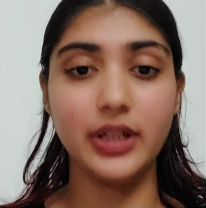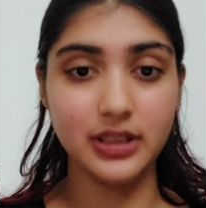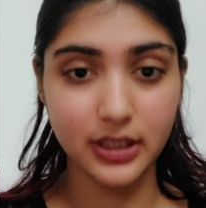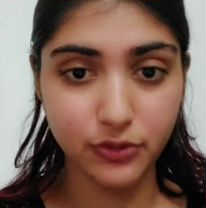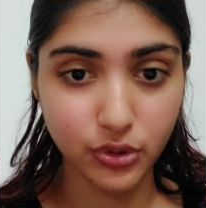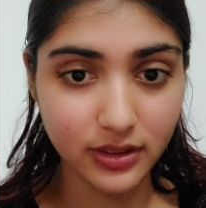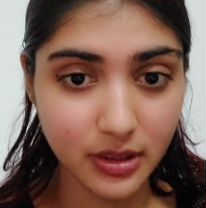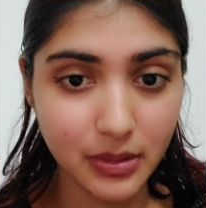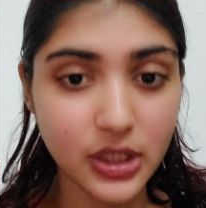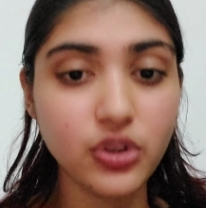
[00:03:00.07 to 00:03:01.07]
can give
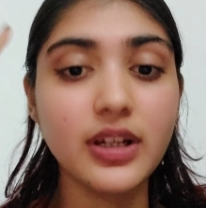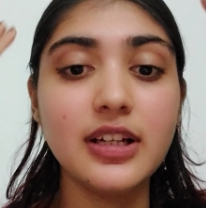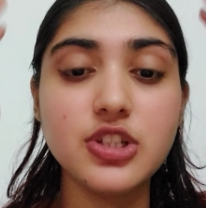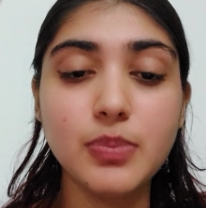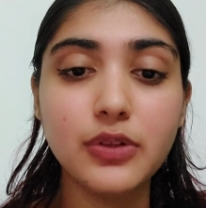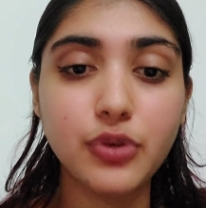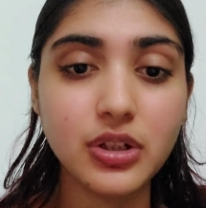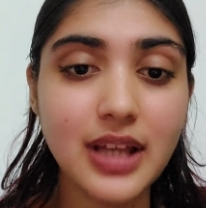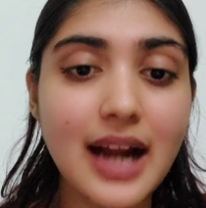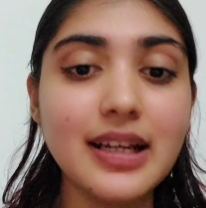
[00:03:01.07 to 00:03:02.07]
USMLE. You're eligible for
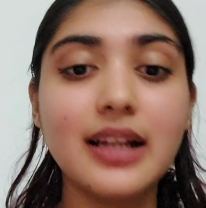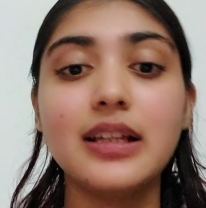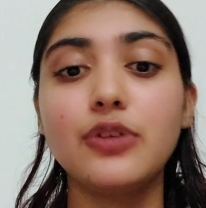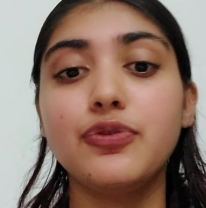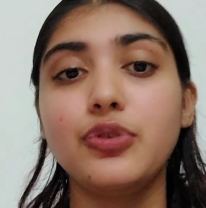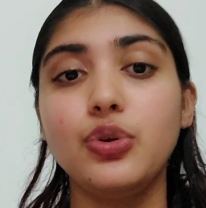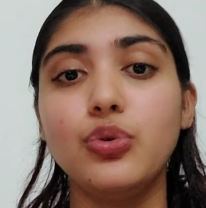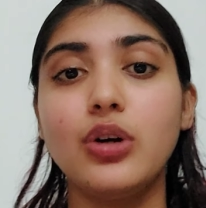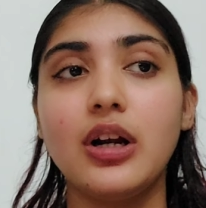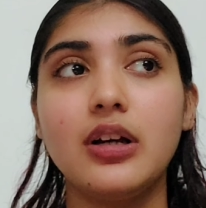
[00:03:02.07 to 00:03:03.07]
that. And if
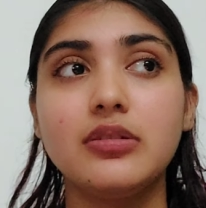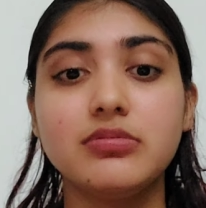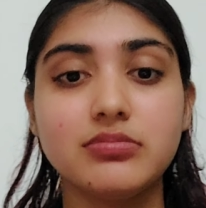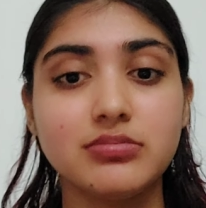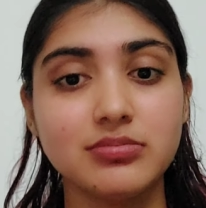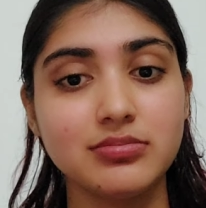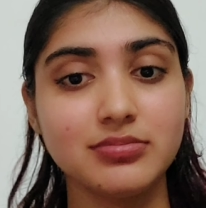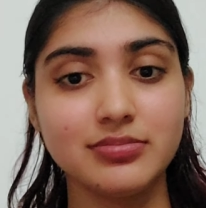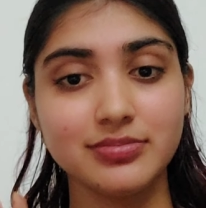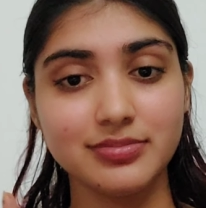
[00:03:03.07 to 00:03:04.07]
your
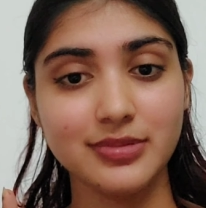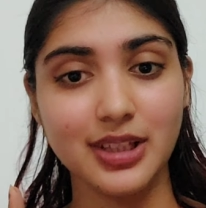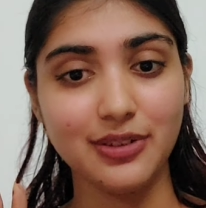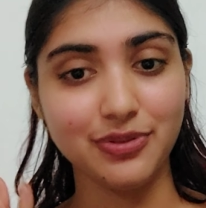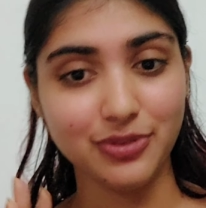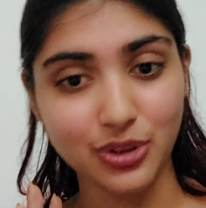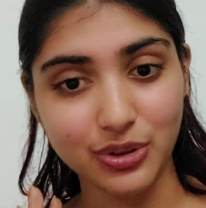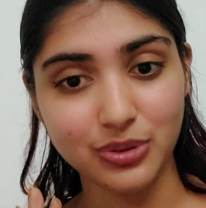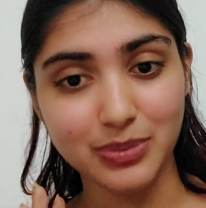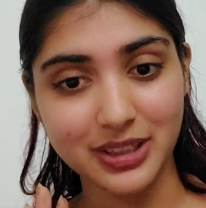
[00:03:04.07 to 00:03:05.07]

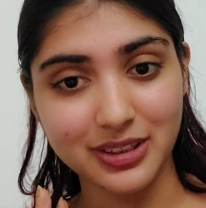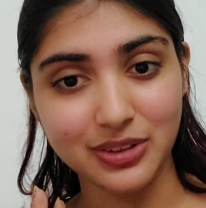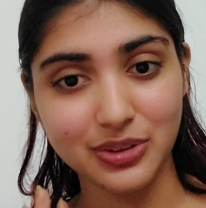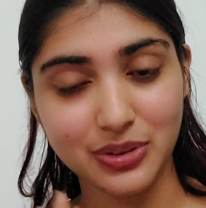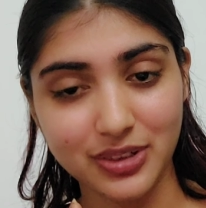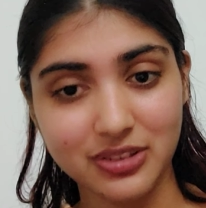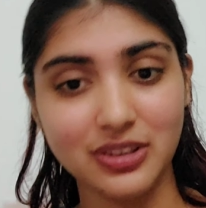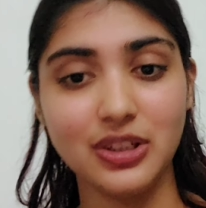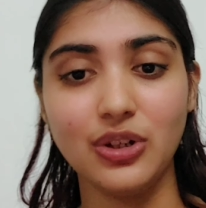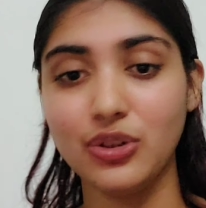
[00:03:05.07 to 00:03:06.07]
medical
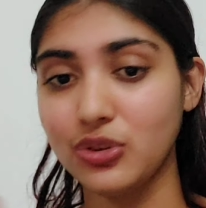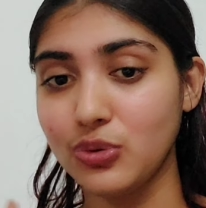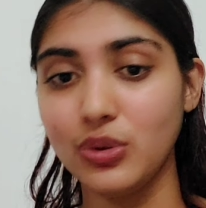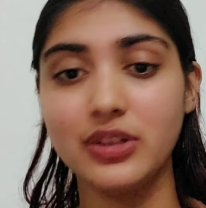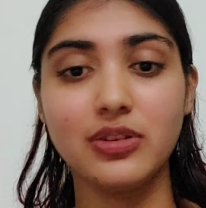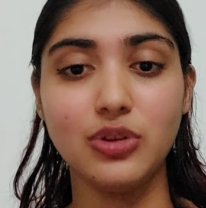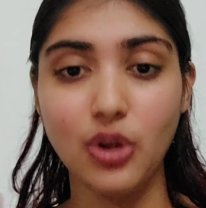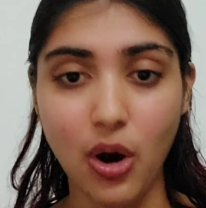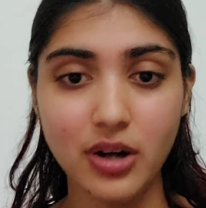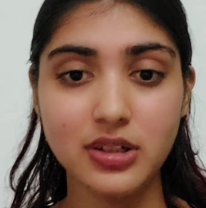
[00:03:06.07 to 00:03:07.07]
university or school is
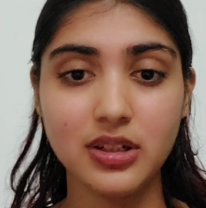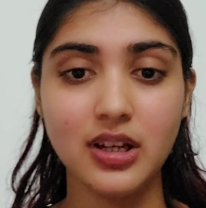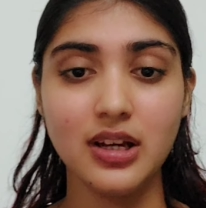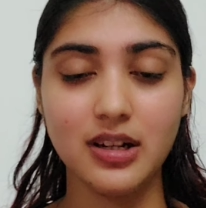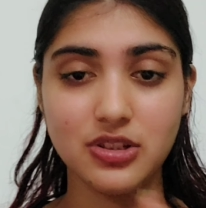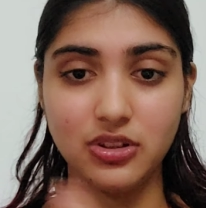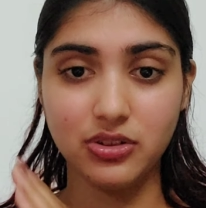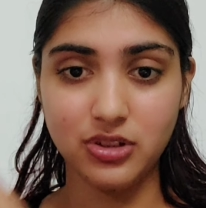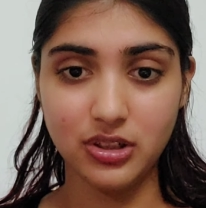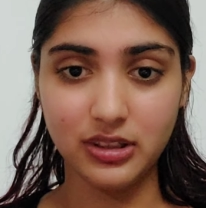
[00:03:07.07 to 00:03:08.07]
not
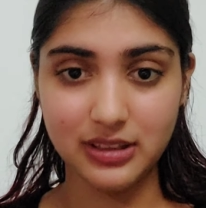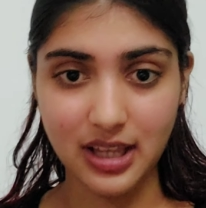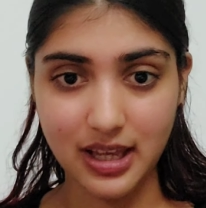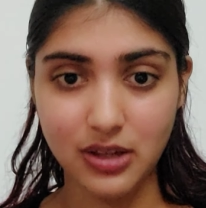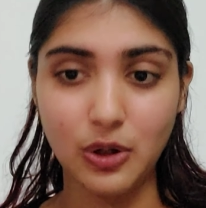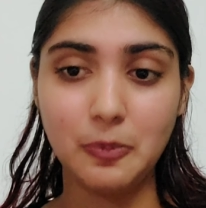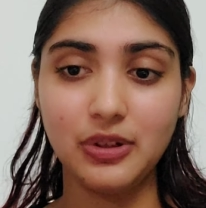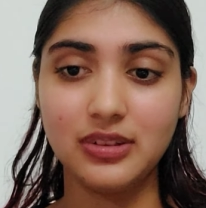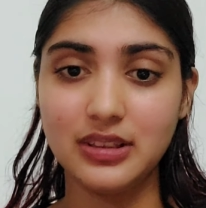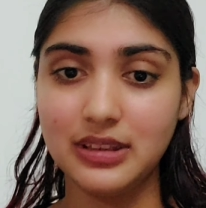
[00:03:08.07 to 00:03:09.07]
registered there or
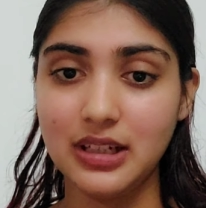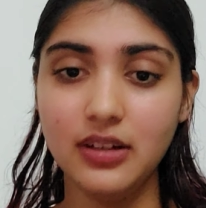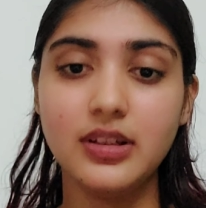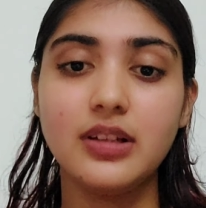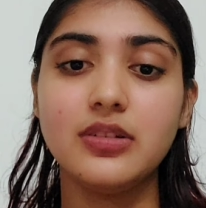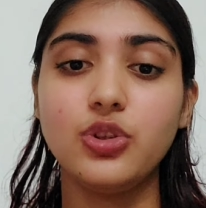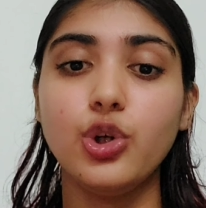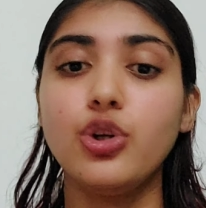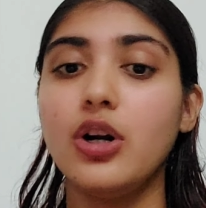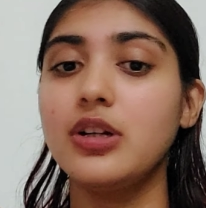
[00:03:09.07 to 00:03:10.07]
present there, then
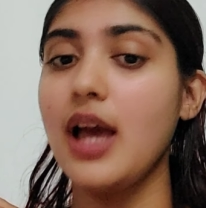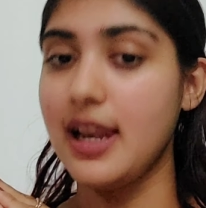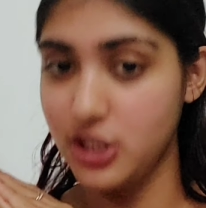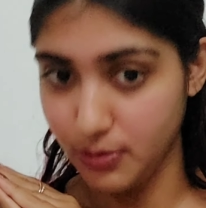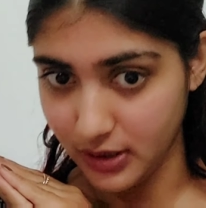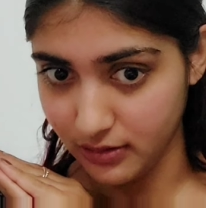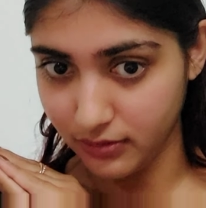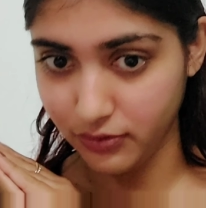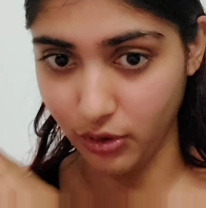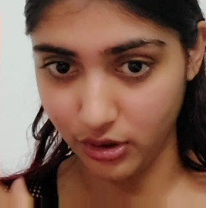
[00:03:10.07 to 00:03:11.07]
you're not eligible
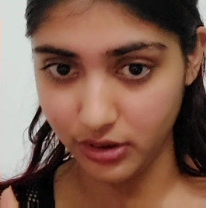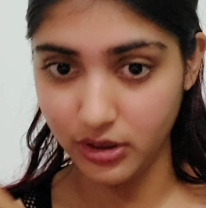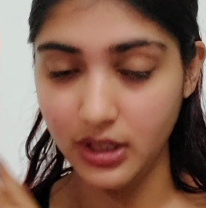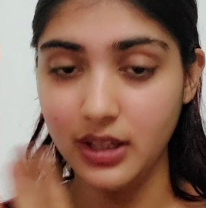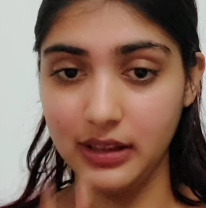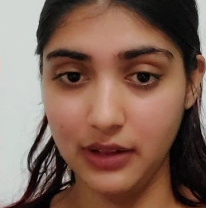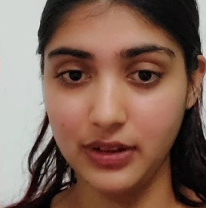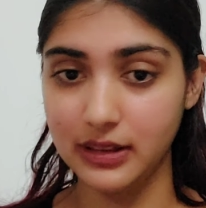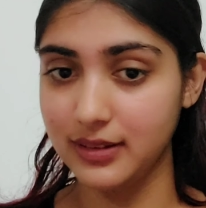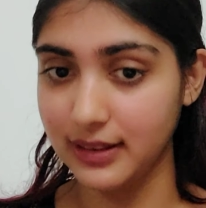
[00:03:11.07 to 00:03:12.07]
for
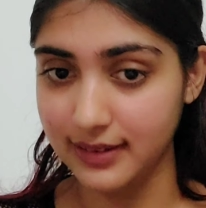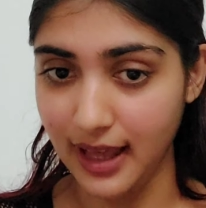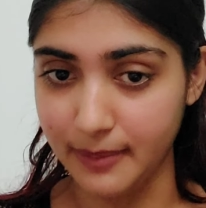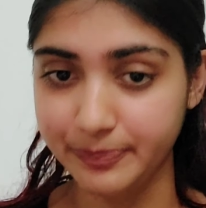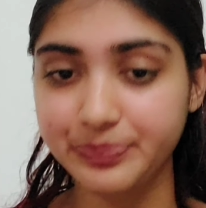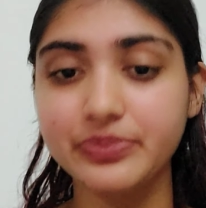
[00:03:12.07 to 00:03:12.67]
giving this exam.